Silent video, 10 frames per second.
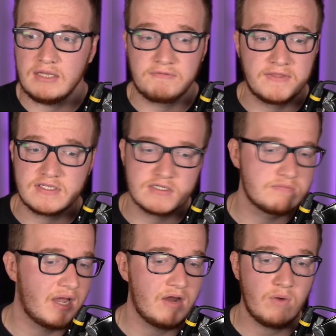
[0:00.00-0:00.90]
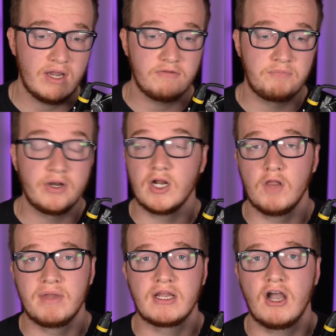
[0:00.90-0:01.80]
if this is my way of putting
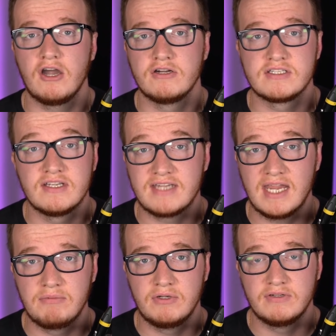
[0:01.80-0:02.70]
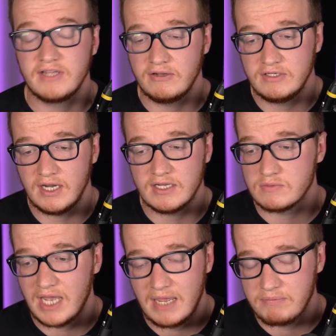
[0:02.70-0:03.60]
all my cards on the table and telling you guys
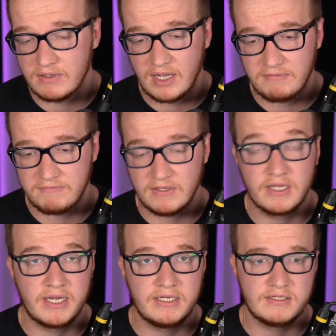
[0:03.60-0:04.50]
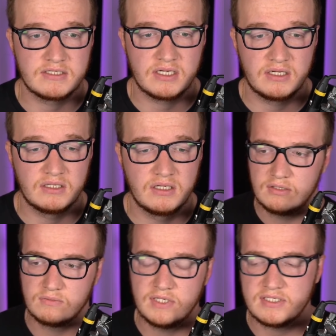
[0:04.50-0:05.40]
what happened, I feel like I need to say it.
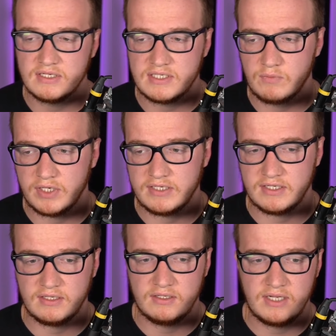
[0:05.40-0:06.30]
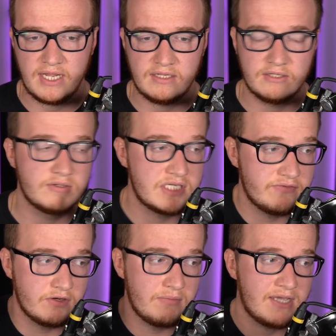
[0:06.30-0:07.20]
The reason I did what I did, and there is
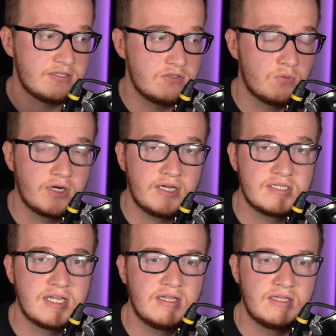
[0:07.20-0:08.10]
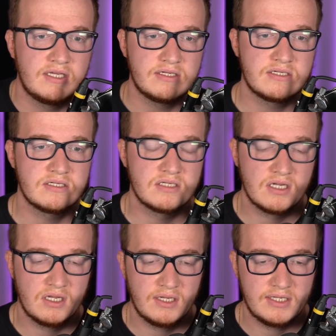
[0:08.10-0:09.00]
even a message where I said this,
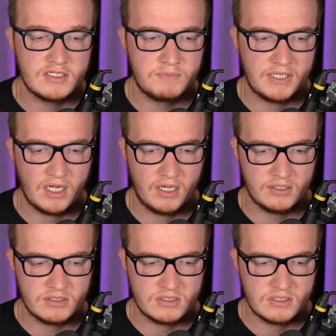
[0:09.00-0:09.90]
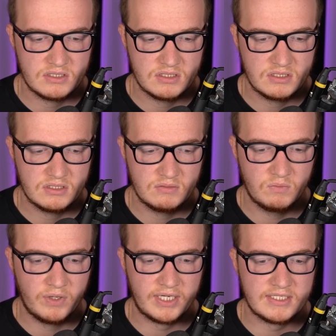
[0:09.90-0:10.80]
is because
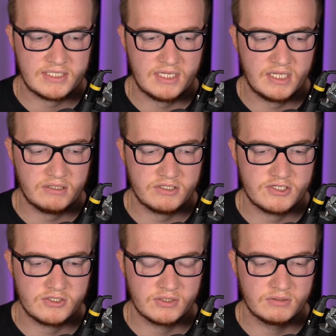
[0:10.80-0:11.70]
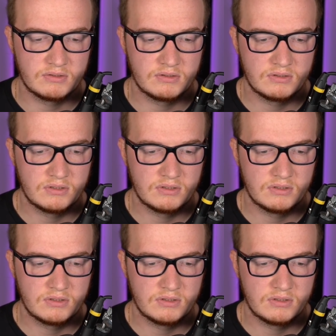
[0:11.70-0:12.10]
what I said there is true.